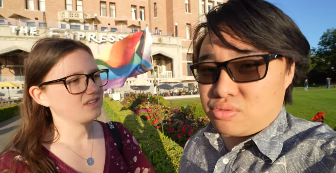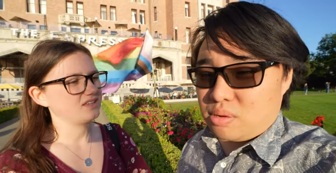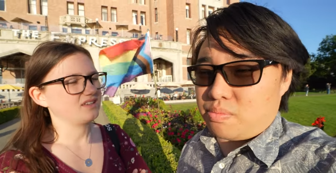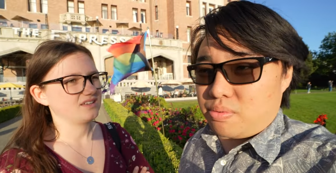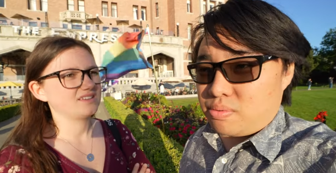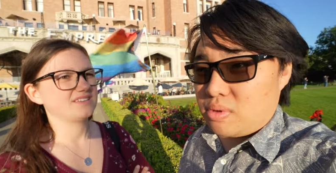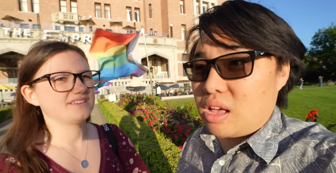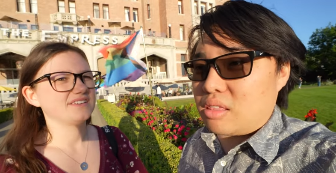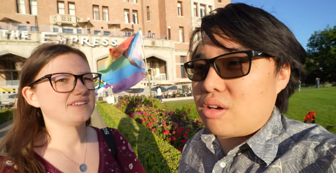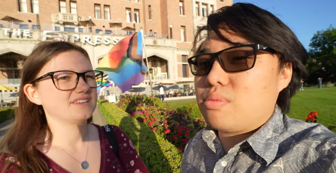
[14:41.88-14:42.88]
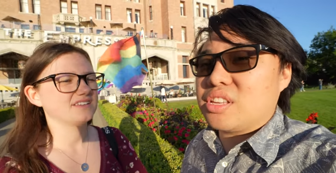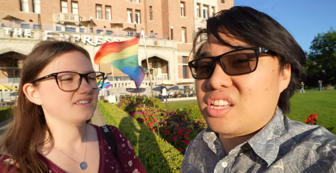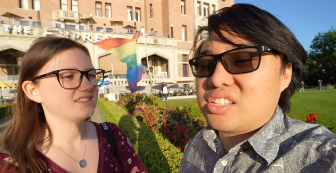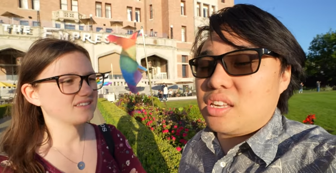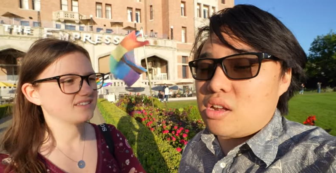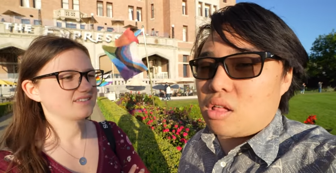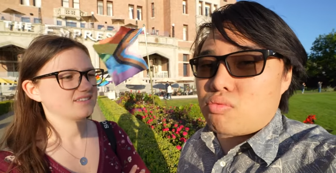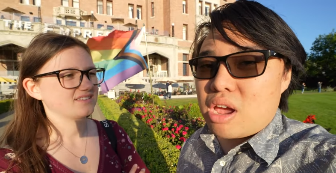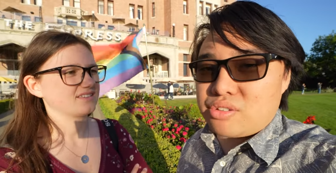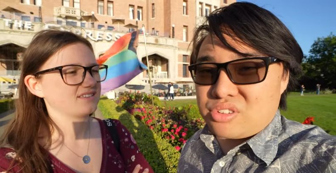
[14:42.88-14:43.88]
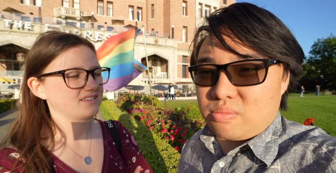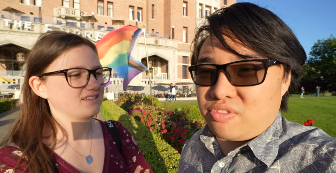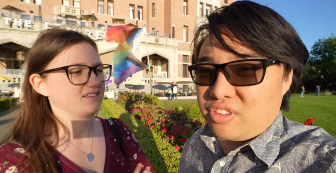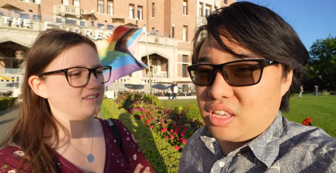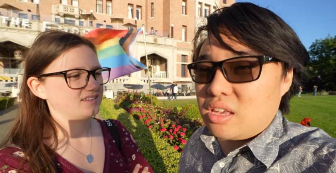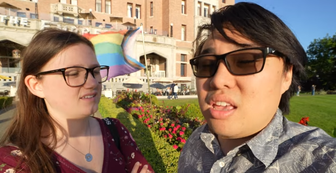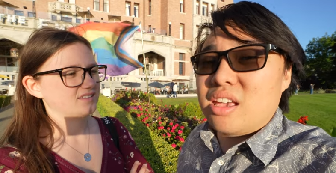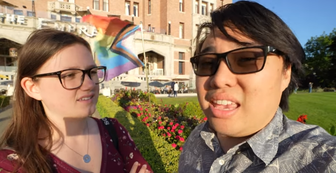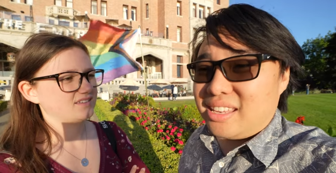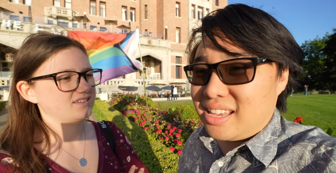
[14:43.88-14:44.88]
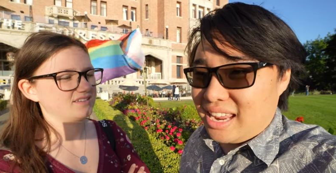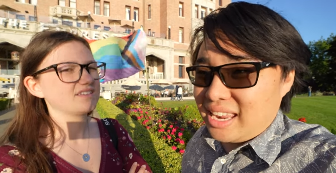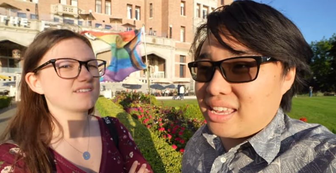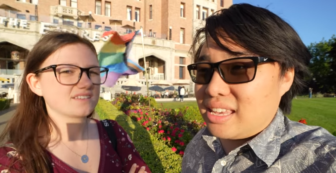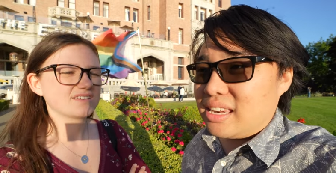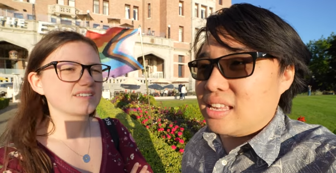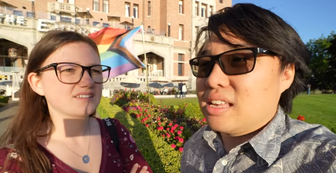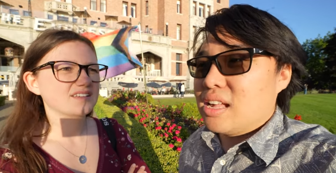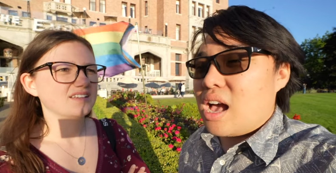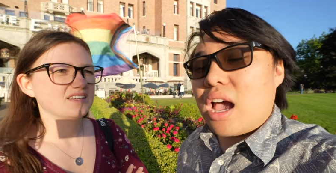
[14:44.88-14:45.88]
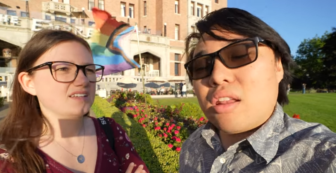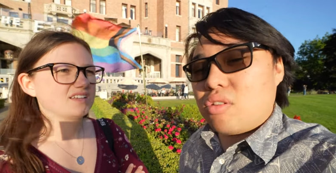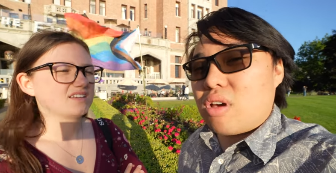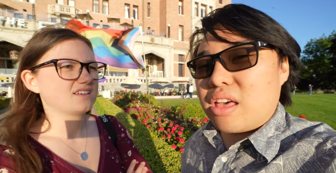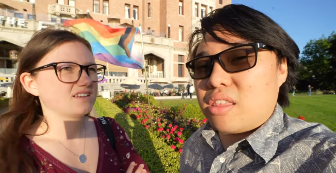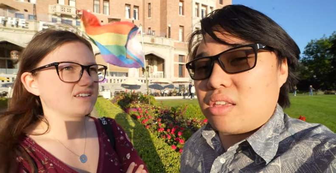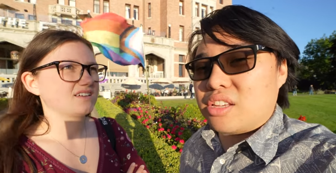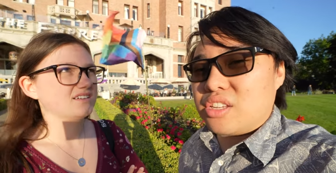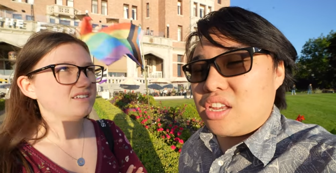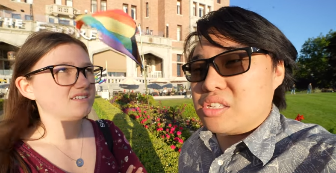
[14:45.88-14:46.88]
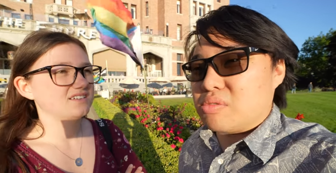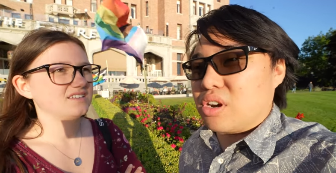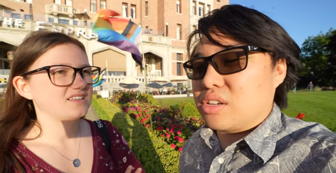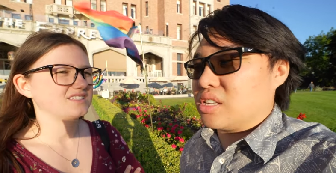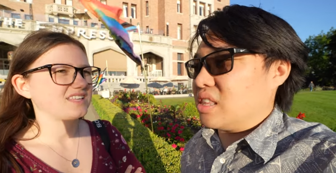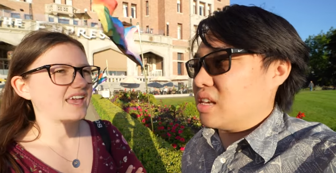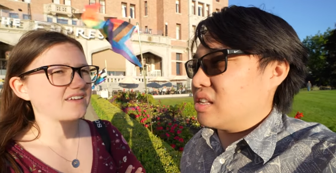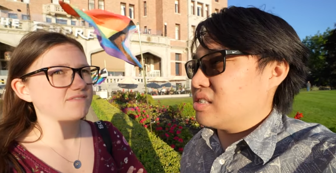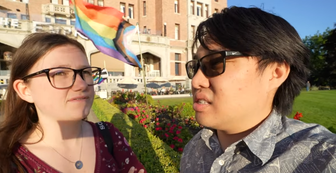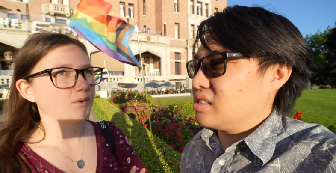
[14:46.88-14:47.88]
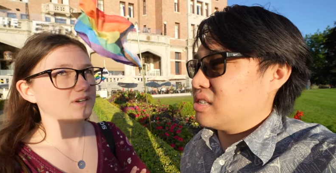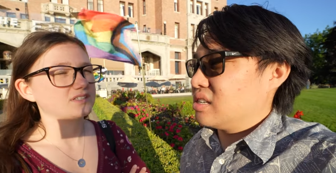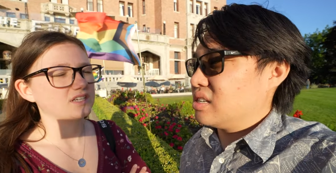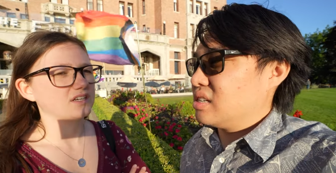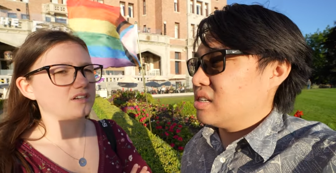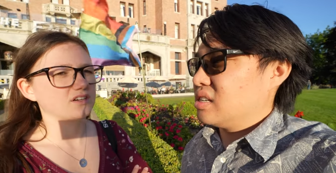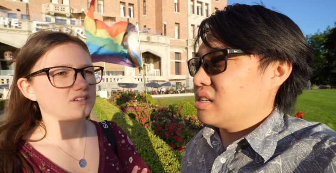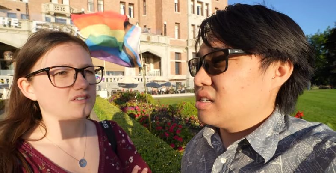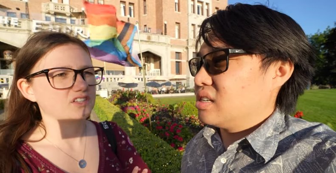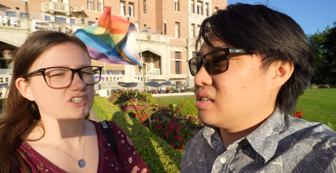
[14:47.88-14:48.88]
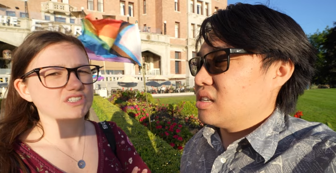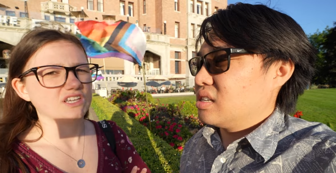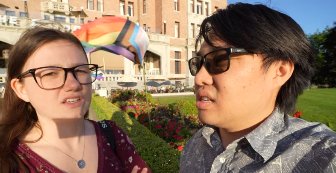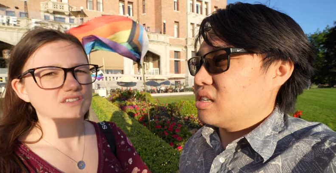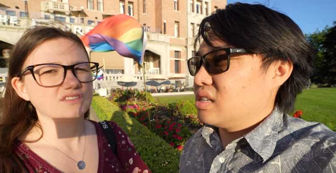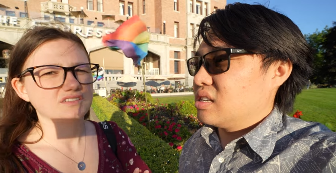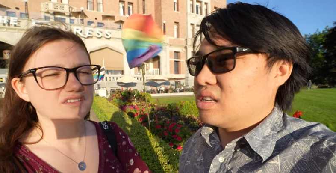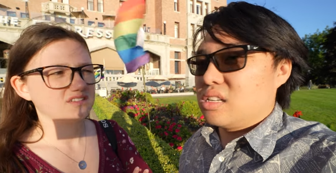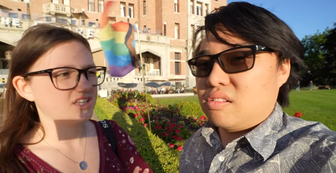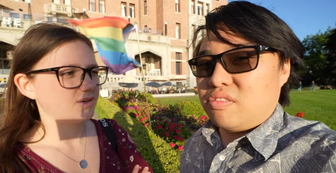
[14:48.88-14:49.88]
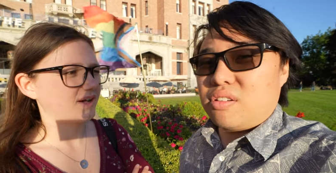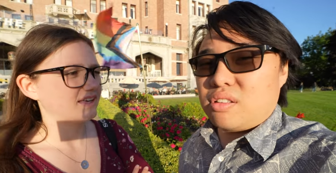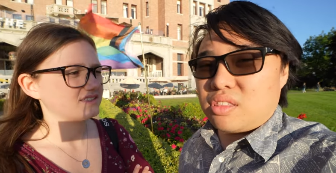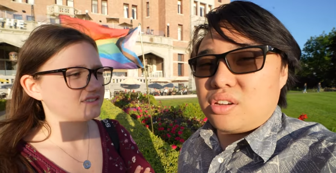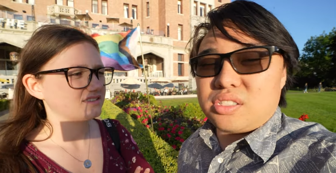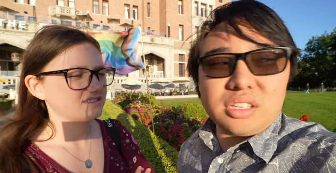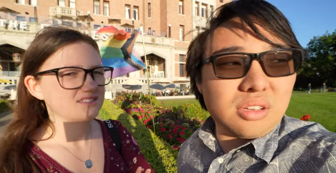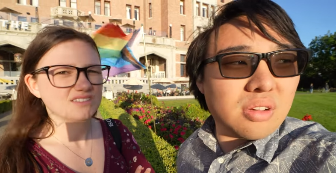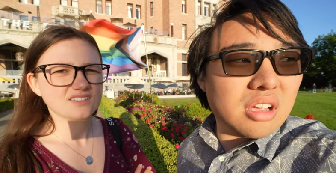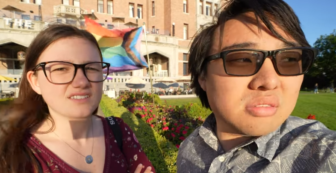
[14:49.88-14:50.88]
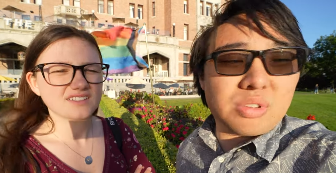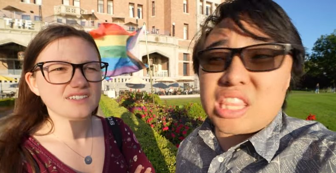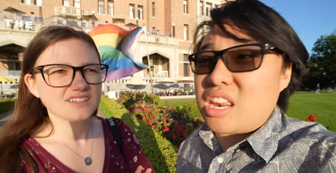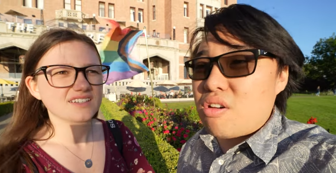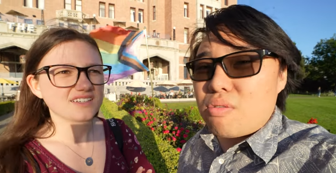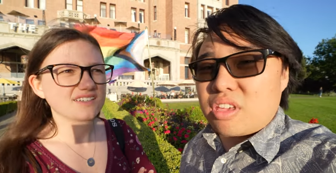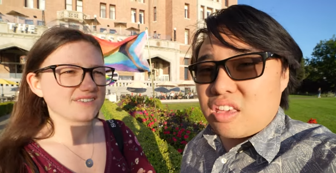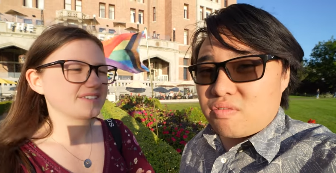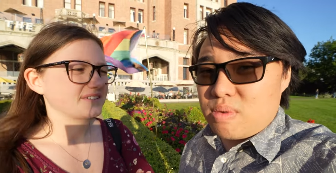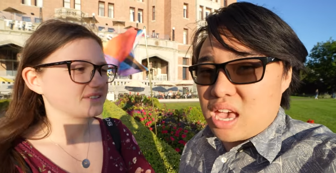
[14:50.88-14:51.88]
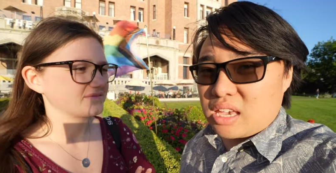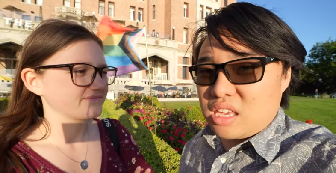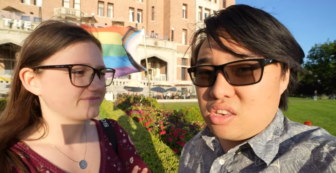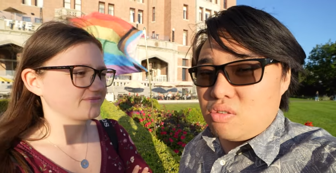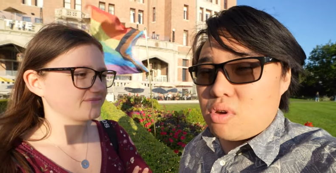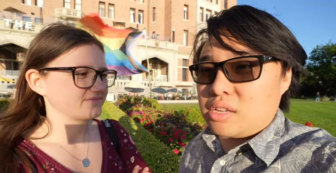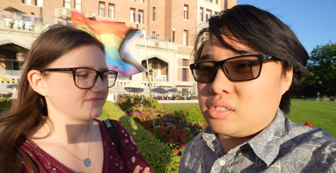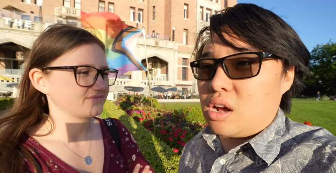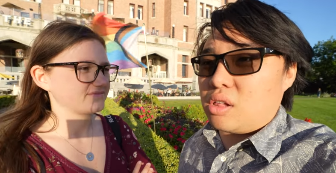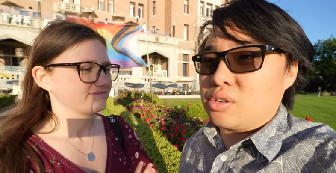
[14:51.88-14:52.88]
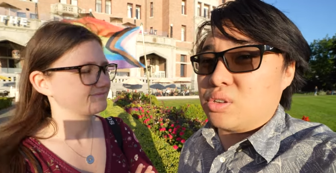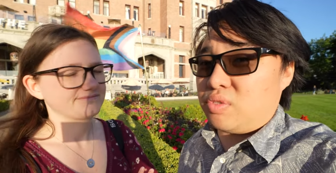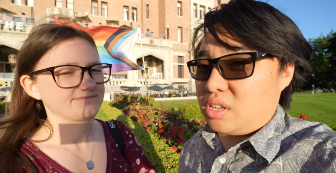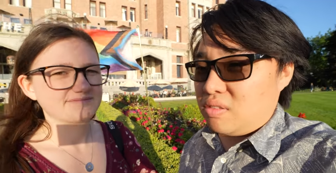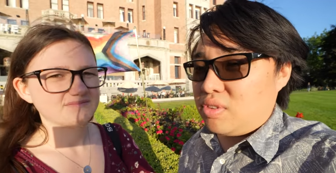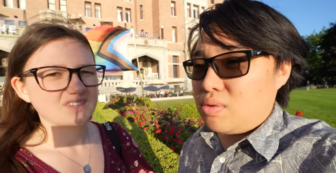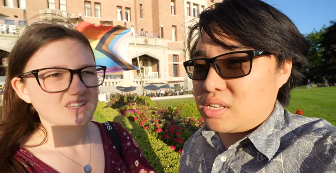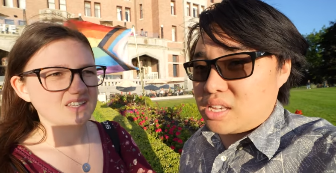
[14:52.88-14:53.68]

Speaker 1: trip. Uh, that would be a $16 round trip fee in Canadian. I don't know how the exchange works. It's I think like it's
Speaker 2: 14 or 13 US.
Speaker 1: 13 US, but they don't give back in US dollars. So if you give US